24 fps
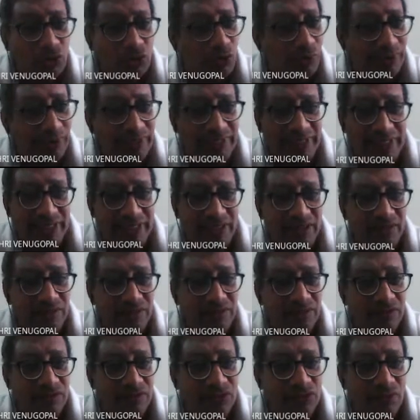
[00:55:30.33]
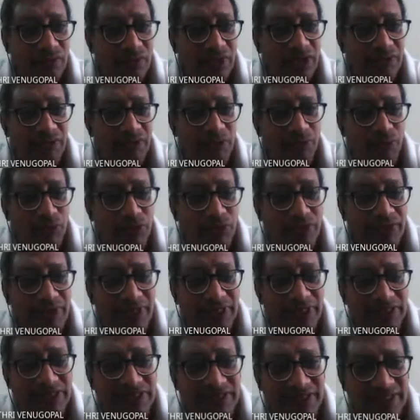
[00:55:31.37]
20. So let me put it
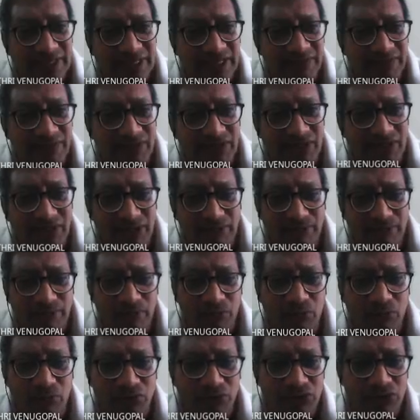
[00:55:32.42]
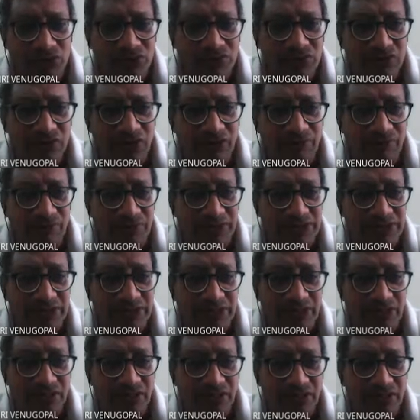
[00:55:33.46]
as 3, whether it improves. Let me see.
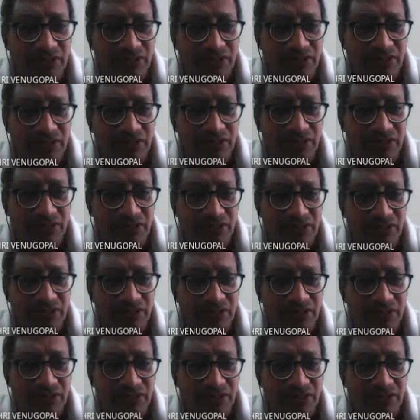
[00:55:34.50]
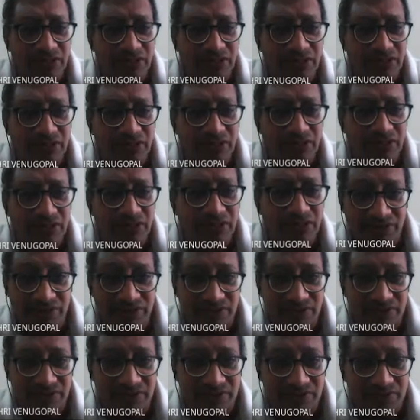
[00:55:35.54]
I want 3 associates.
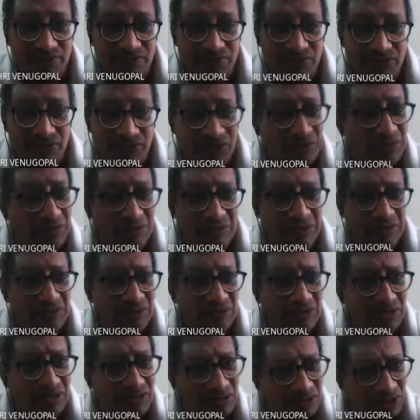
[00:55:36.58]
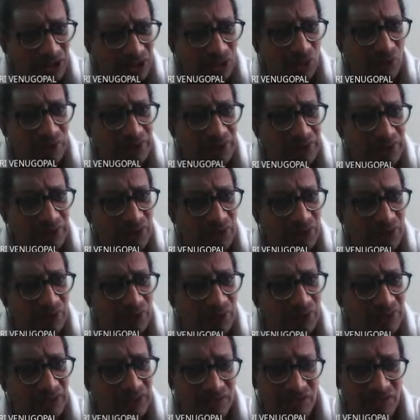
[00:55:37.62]
Still 20
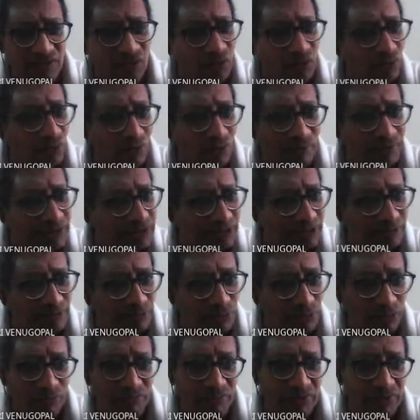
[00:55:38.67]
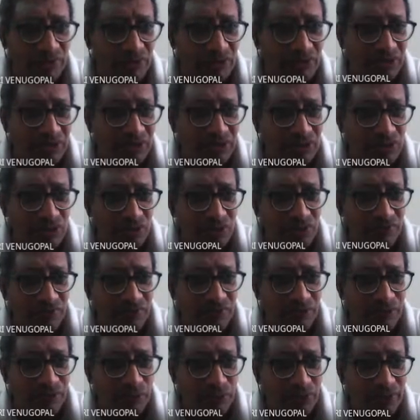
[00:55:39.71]
only. No much improvement. So if
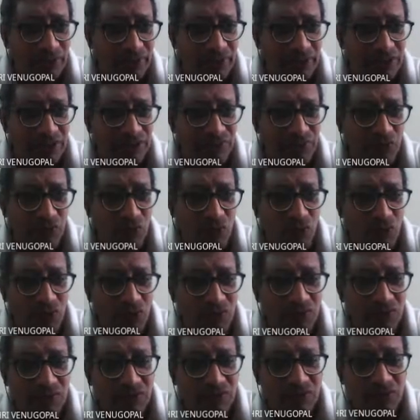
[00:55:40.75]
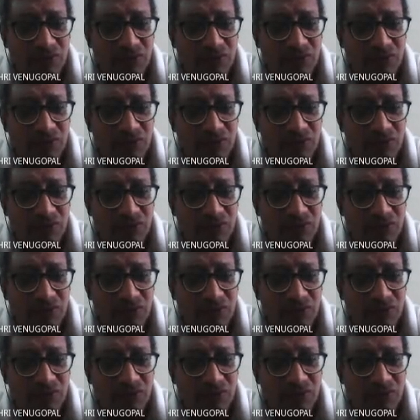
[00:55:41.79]
I put it as 4,